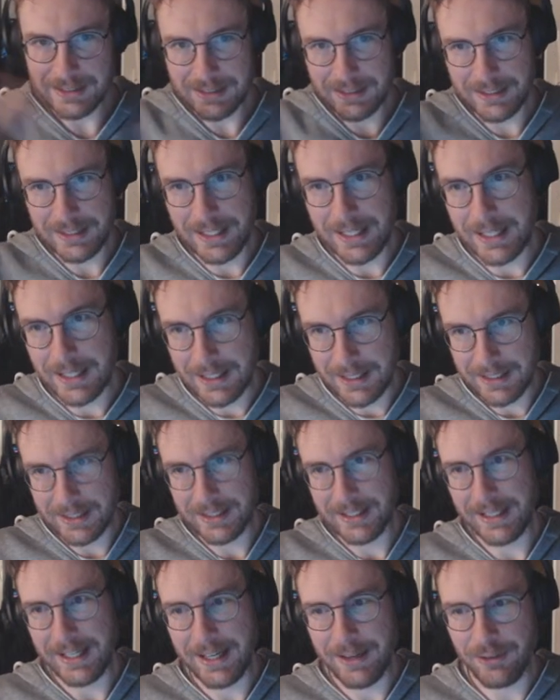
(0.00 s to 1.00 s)
yeah,
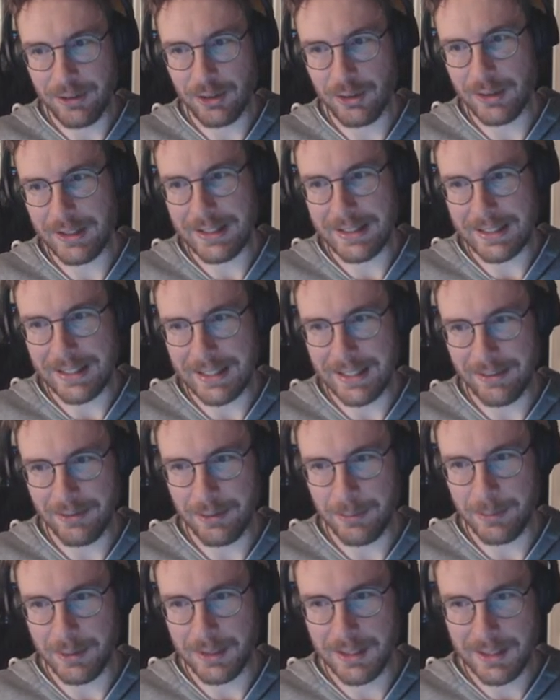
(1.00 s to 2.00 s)
have a great time,
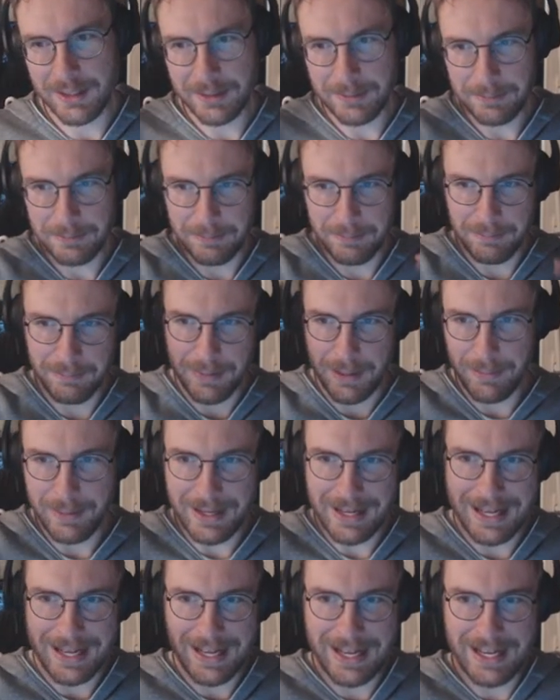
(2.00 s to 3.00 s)
everybody.
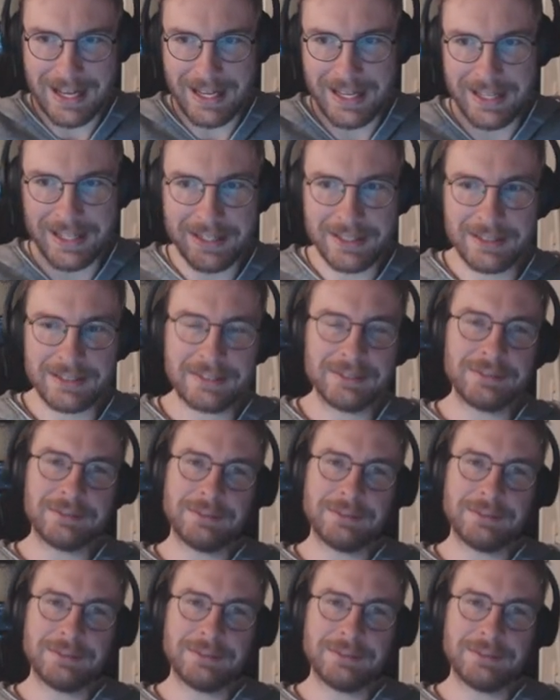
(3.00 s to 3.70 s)
Bye-bye.